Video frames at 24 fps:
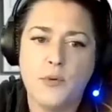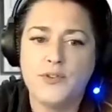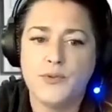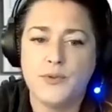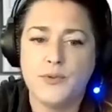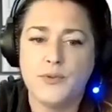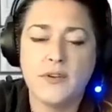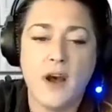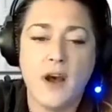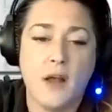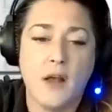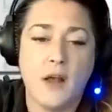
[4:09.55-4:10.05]

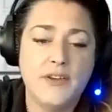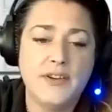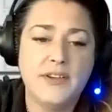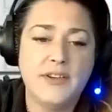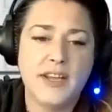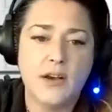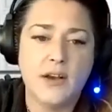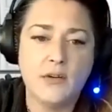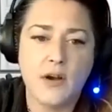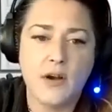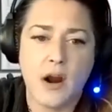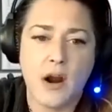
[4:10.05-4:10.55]
which was called the
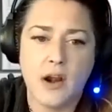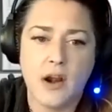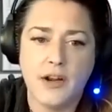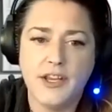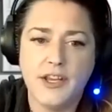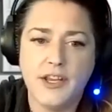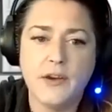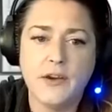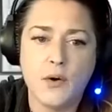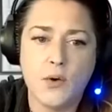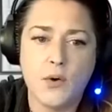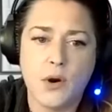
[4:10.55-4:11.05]
Dale
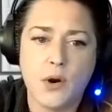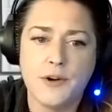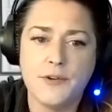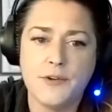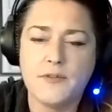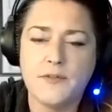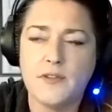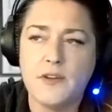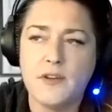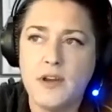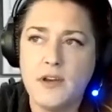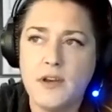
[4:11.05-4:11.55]
Carnegie
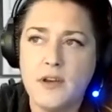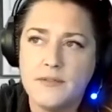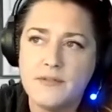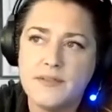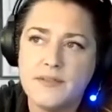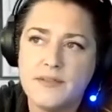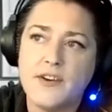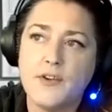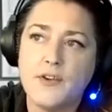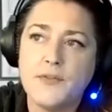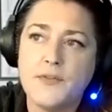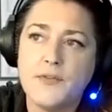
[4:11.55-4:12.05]
course,
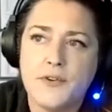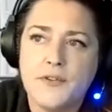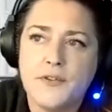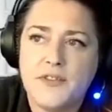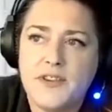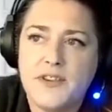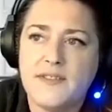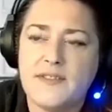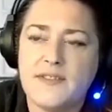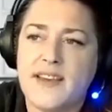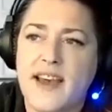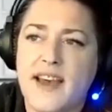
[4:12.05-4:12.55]
Skills for
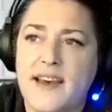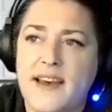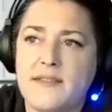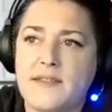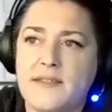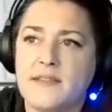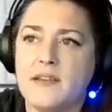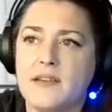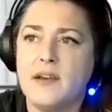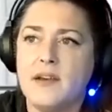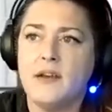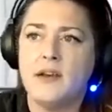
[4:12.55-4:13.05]

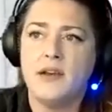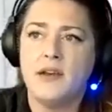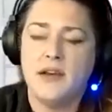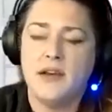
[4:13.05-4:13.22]
Success.